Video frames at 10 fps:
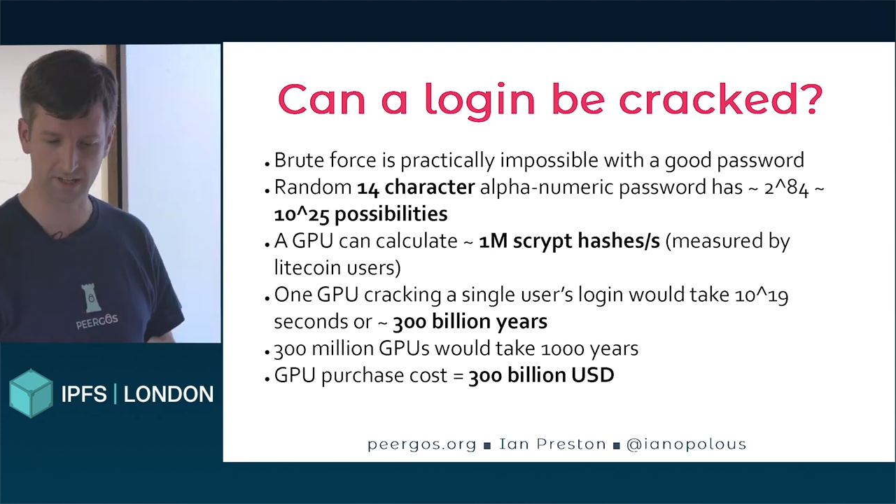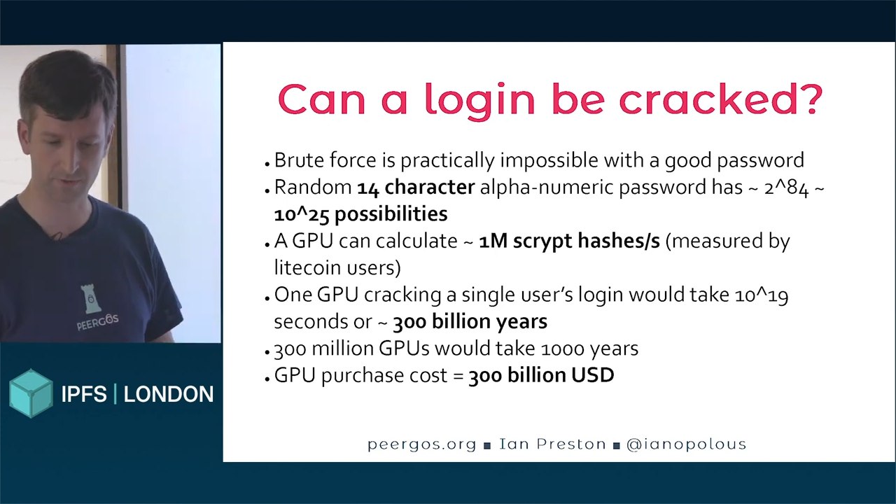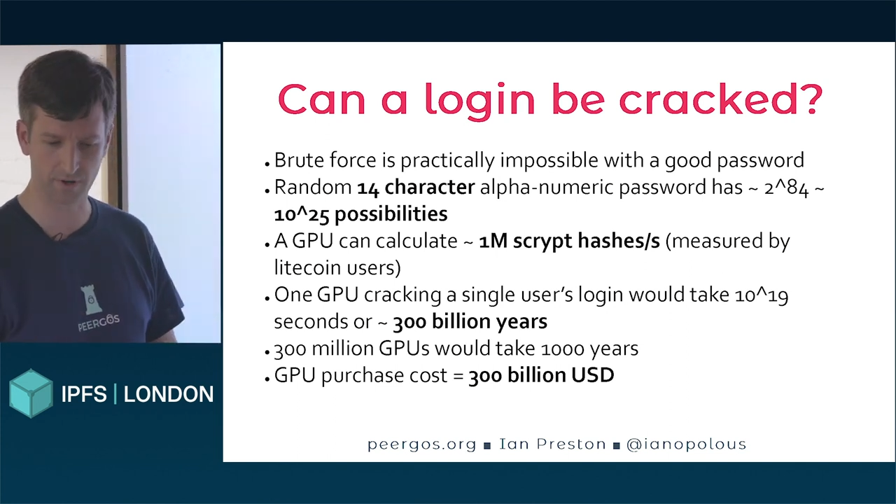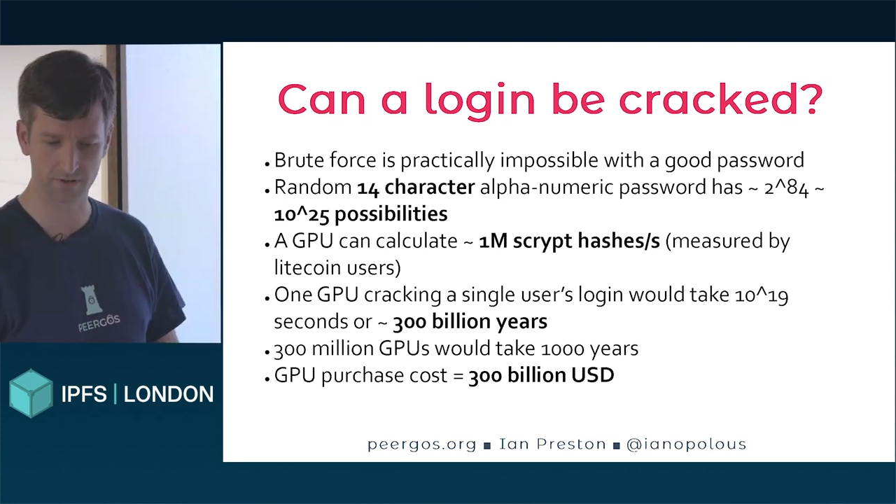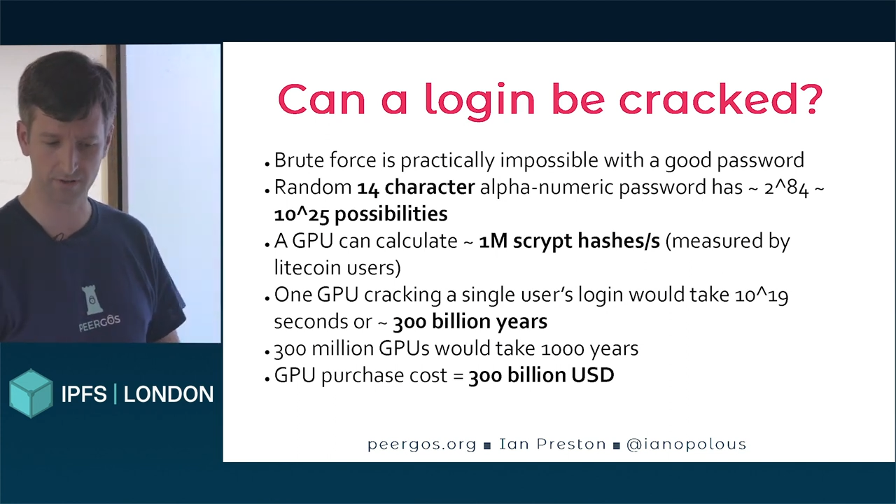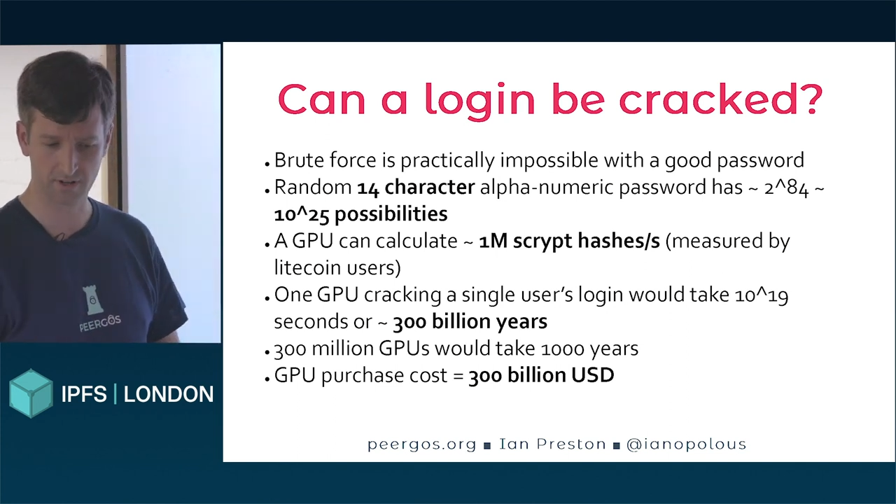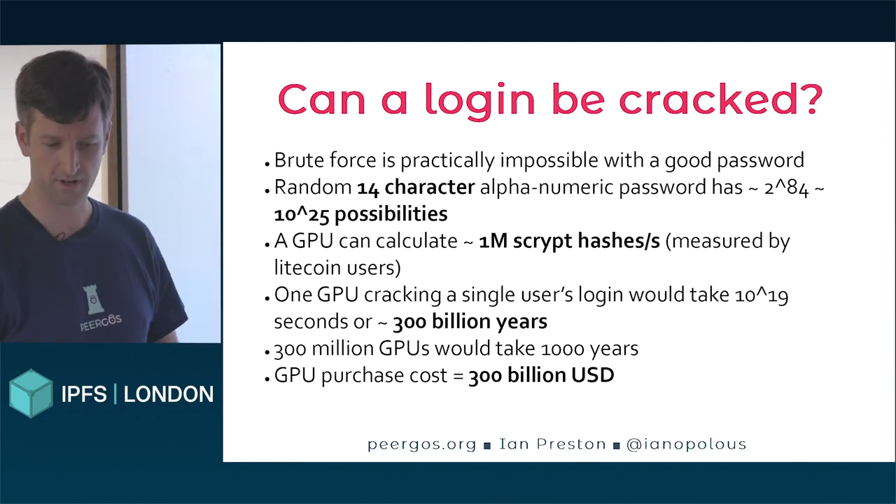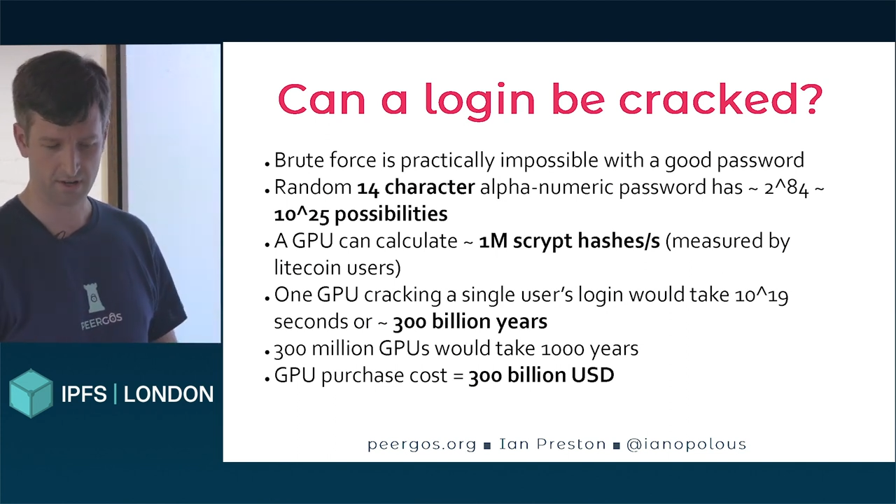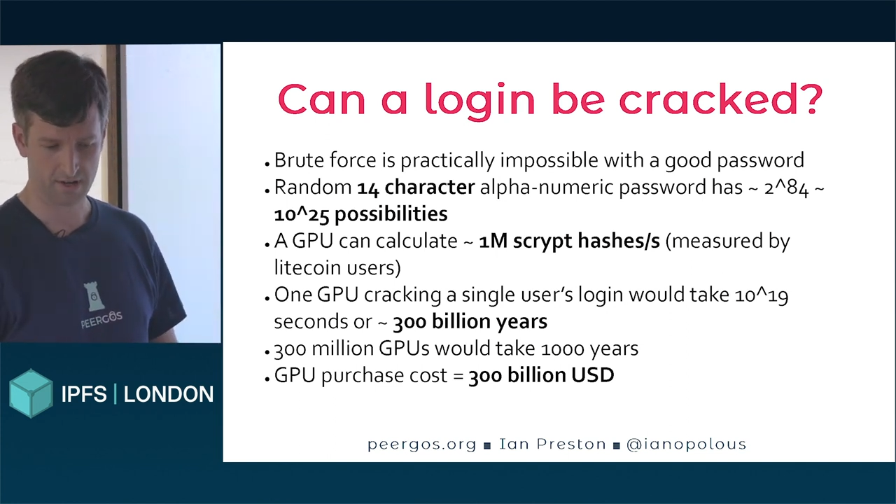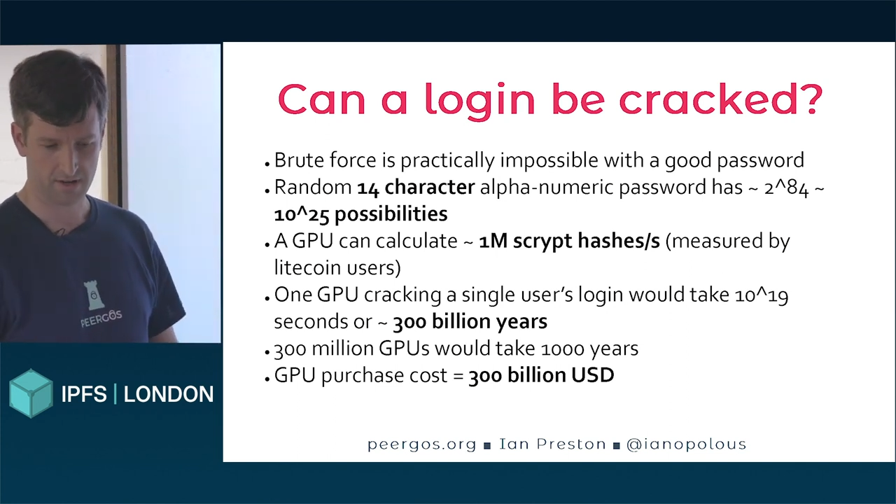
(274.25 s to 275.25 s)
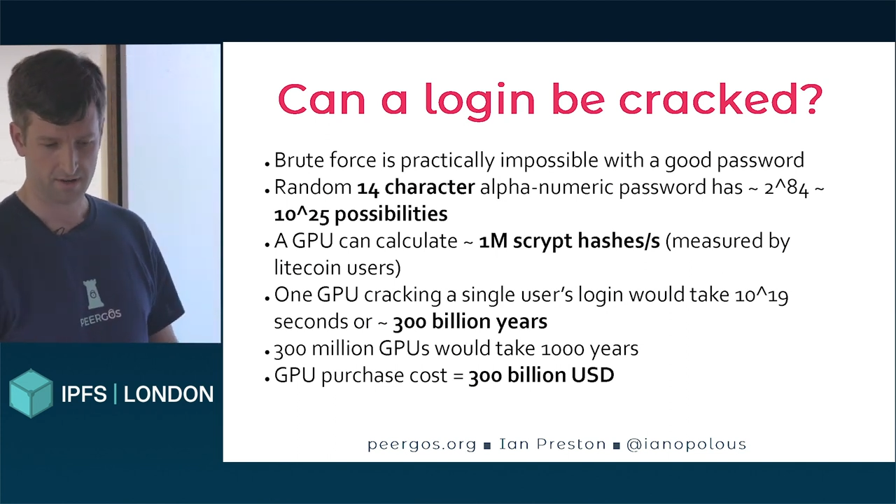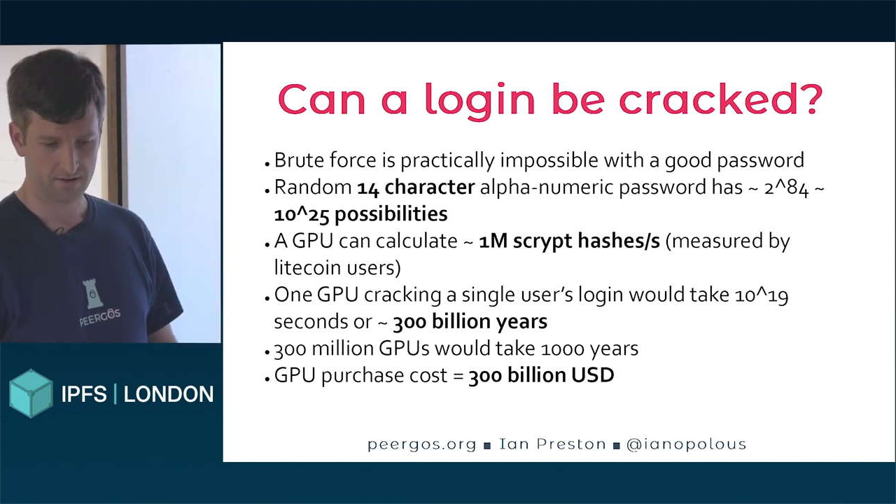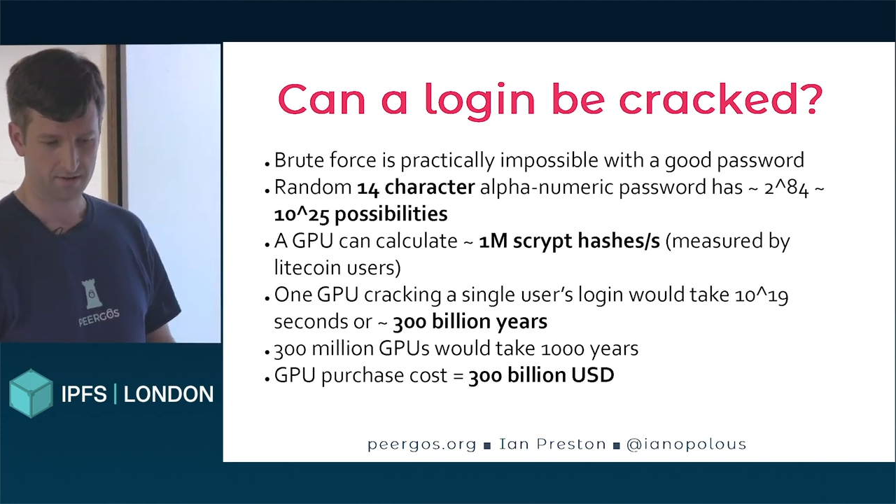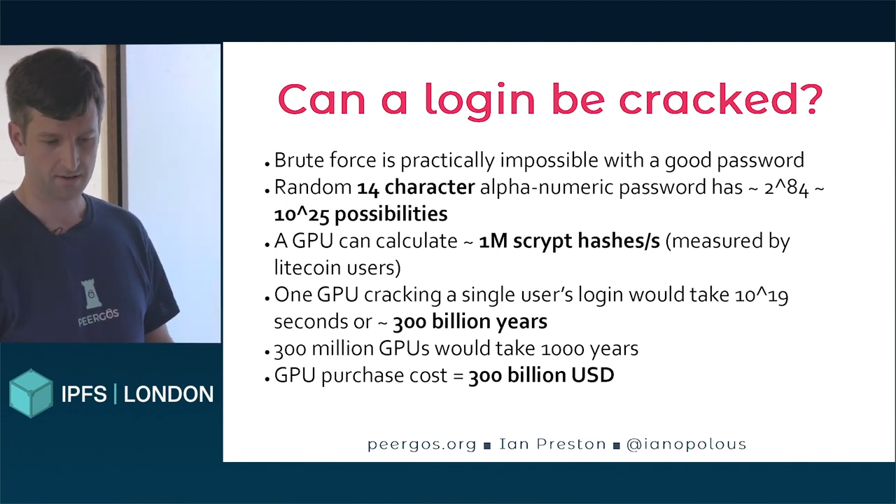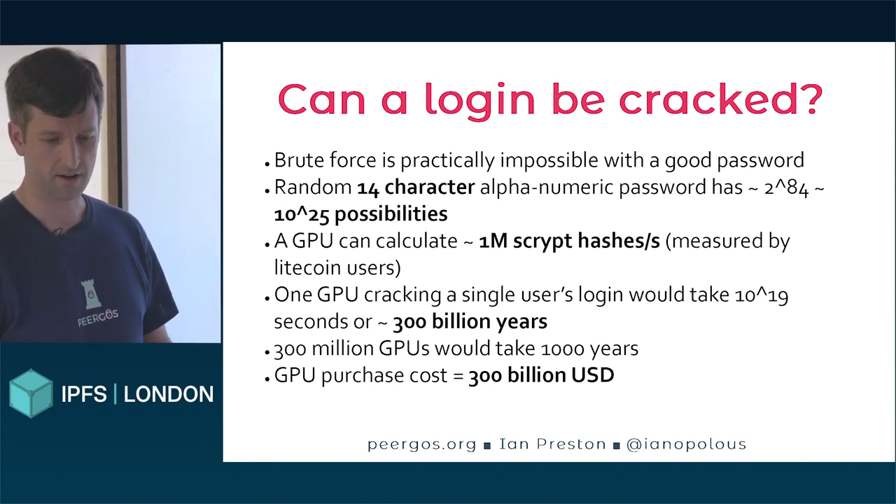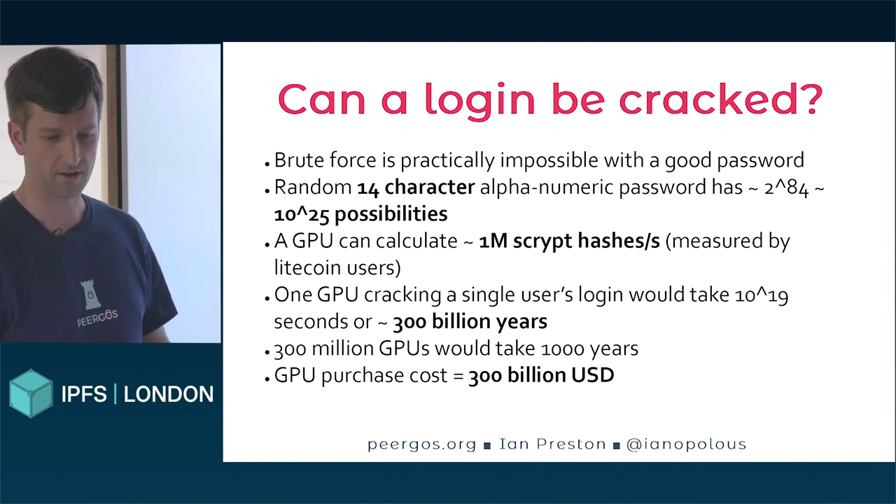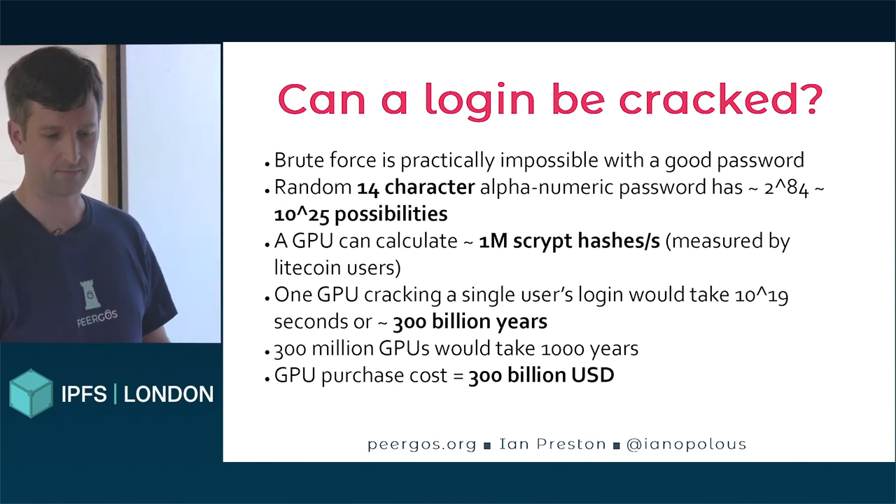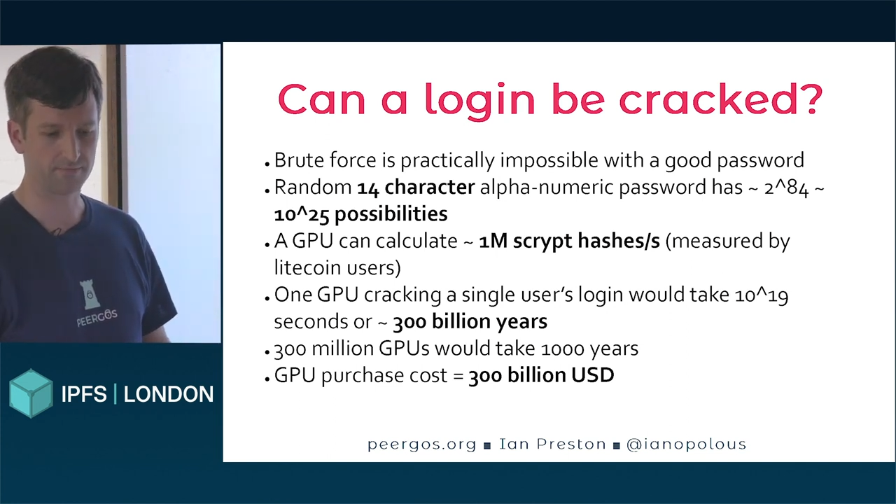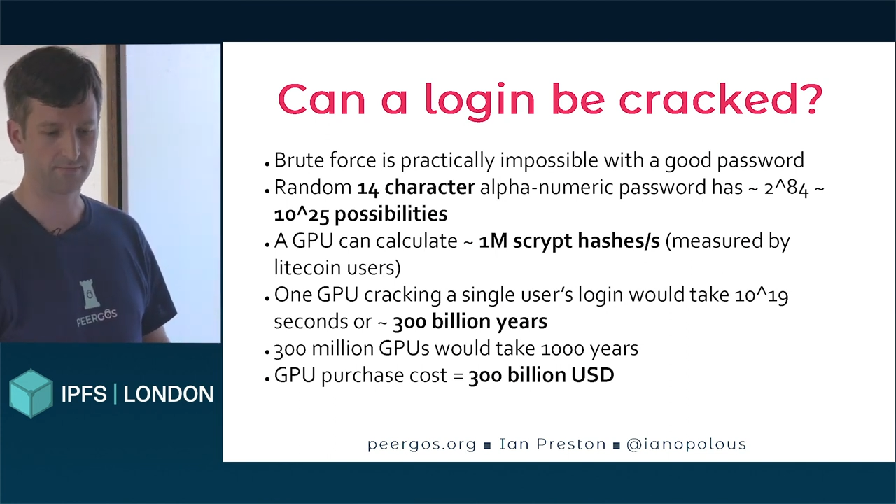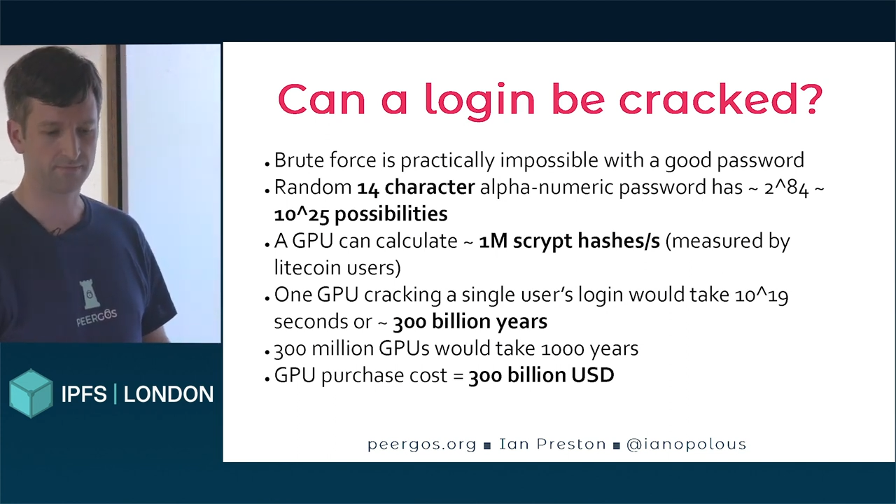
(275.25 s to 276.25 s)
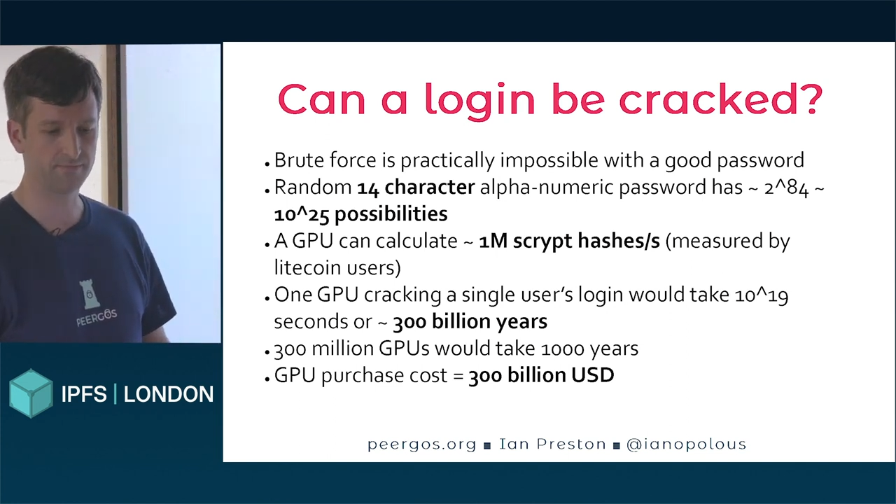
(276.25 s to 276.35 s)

exposed. Um,